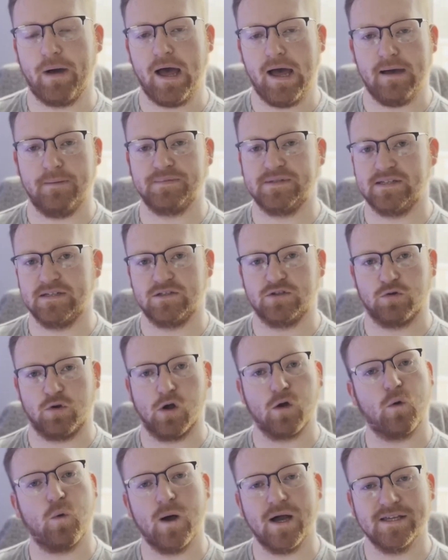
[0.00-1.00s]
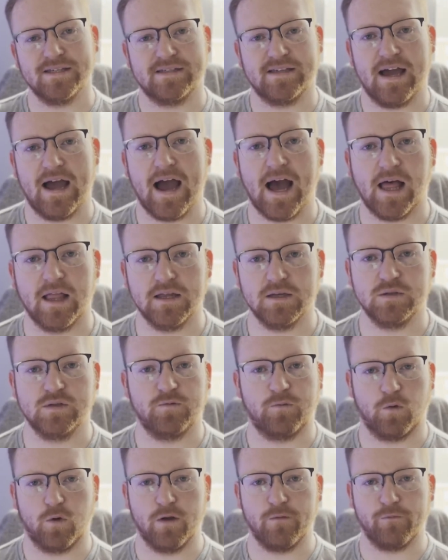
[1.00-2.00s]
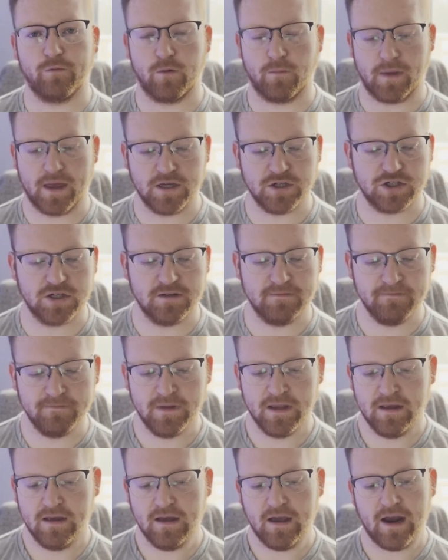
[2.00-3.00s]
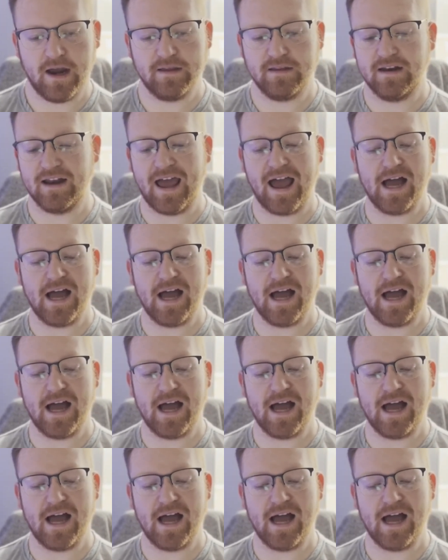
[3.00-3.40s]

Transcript: Bob sends a request to Alice for information, and then